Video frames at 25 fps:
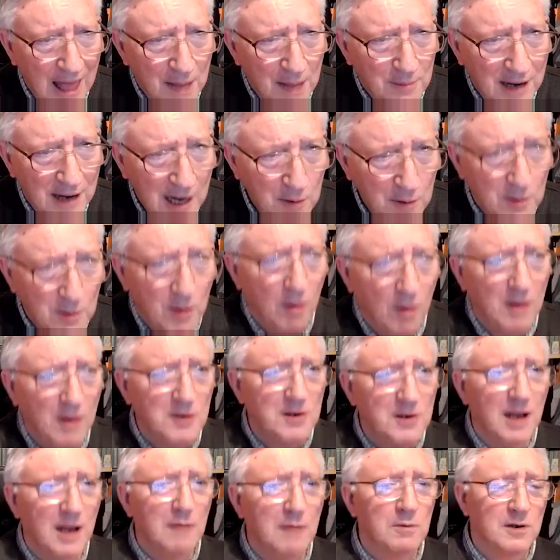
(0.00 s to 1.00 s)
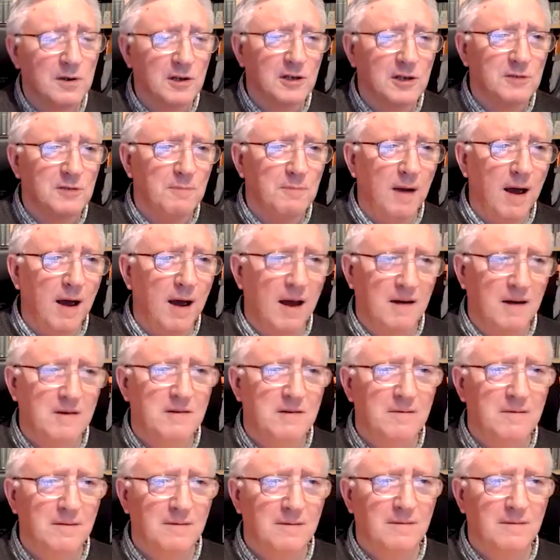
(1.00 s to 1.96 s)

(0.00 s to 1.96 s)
But anyway, Constantine was a smart.